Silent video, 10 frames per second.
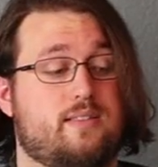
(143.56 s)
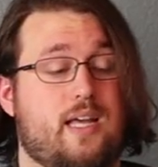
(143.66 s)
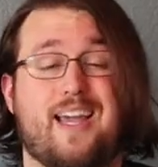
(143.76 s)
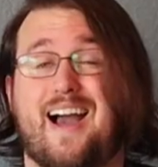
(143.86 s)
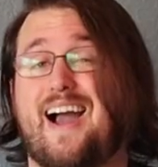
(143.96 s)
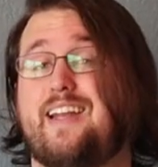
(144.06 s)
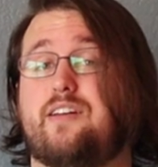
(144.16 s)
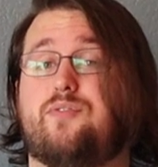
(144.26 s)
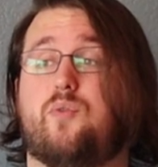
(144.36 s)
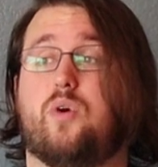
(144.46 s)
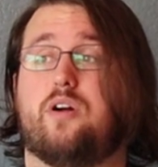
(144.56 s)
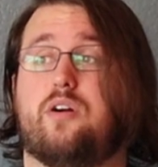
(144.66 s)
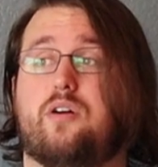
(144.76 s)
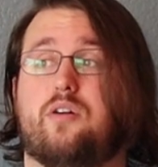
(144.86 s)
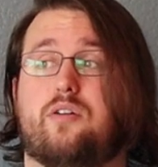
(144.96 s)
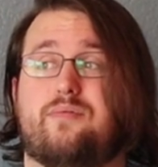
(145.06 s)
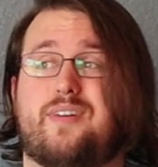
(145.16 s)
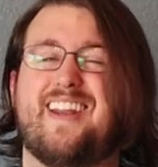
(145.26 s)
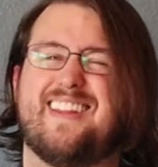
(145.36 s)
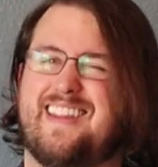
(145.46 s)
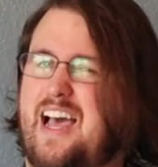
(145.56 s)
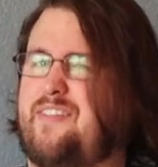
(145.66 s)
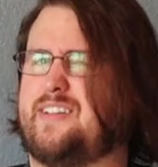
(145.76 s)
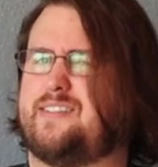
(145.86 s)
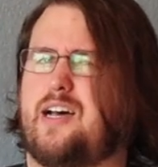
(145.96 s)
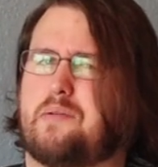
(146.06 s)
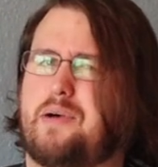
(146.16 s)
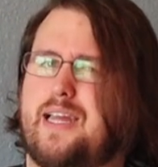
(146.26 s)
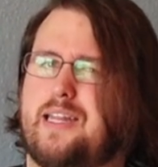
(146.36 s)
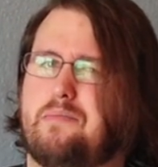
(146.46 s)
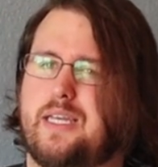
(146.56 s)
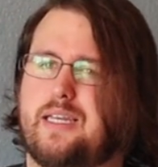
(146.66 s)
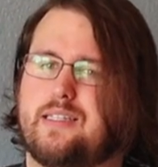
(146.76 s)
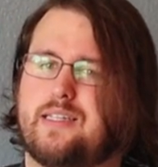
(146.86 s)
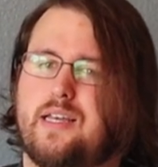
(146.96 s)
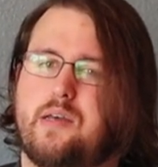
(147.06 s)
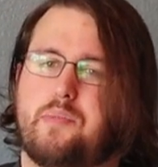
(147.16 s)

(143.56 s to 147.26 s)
they kind of were not a laughingstock by any means,